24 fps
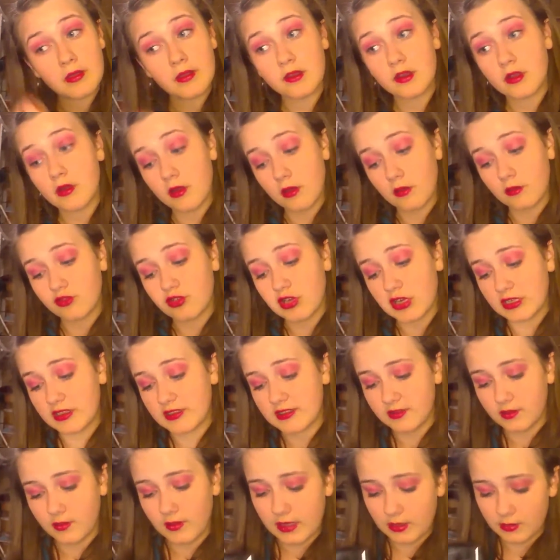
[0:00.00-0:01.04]
And then going on
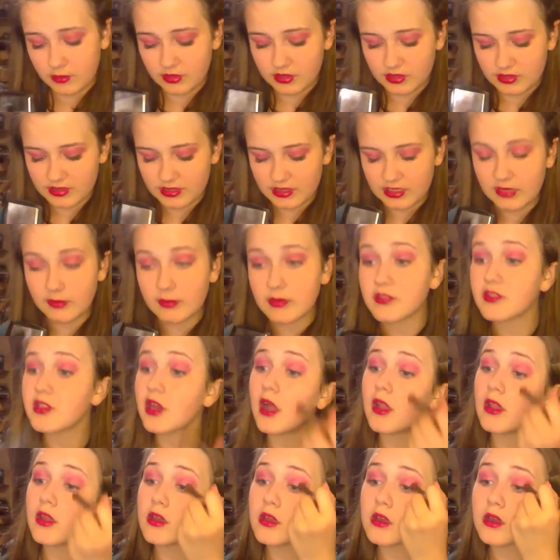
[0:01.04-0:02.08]
Chocolate Slade, which is the
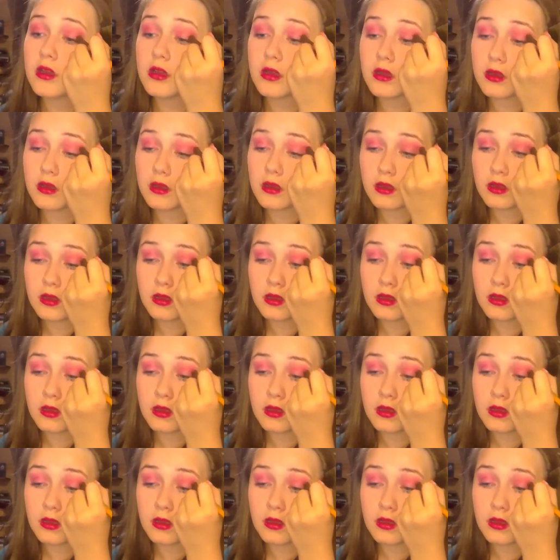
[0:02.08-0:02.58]
deepest color.